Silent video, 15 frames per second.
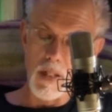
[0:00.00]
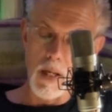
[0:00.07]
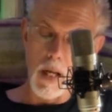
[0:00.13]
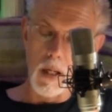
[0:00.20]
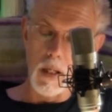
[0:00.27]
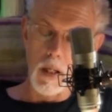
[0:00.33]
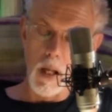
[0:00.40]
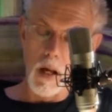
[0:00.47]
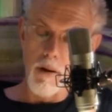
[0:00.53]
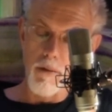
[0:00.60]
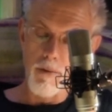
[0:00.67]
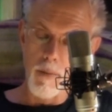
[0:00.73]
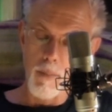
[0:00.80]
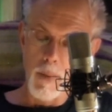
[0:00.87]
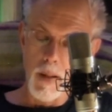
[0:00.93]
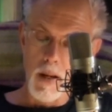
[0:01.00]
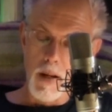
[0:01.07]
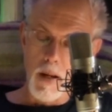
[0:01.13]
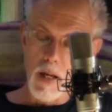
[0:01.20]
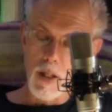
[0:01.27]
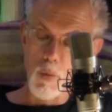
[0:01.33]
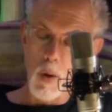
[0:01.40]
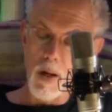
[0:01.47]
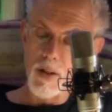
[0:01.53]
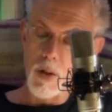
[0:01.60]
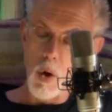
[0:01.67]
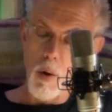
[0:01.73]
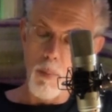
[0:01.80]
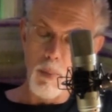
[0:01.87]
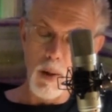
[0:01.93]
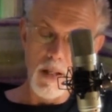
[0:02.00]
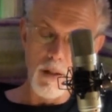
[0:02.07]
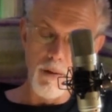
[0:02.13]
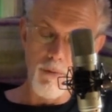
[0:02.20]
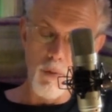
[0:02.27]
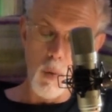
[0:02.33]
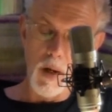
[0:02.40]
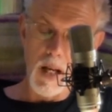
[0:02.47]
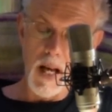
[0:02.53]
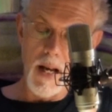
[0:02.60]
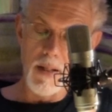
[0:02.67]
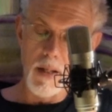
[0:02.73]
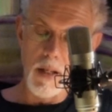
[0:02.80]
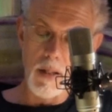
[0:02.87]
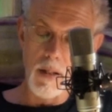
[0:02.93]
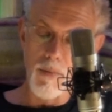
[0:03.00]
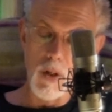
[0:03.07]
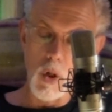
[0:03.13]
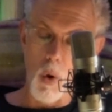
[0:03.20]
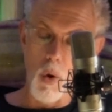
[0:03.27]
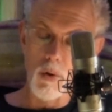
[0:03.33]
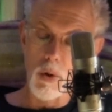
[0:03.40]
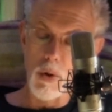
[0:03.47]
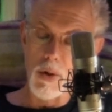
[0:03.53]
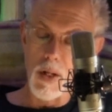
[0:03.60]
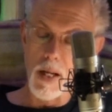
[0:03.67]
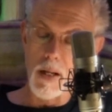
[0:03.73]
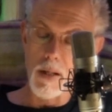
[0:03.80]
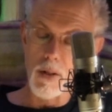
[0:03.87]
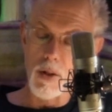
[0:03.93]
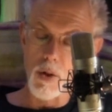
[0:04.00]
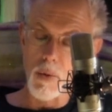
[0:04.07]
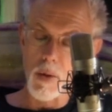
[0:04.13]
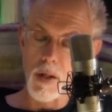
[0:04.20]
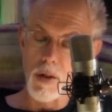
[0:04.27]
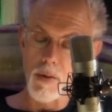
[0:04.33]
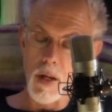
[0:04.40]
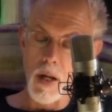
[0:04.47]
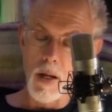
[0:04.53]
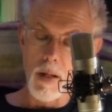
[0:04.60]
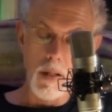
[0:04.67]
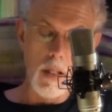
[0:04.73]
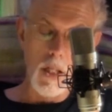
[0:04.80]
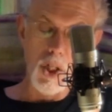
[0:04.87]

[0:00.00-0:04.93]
daily life, as well as in all pleasant forecastings of the altered days and doings that the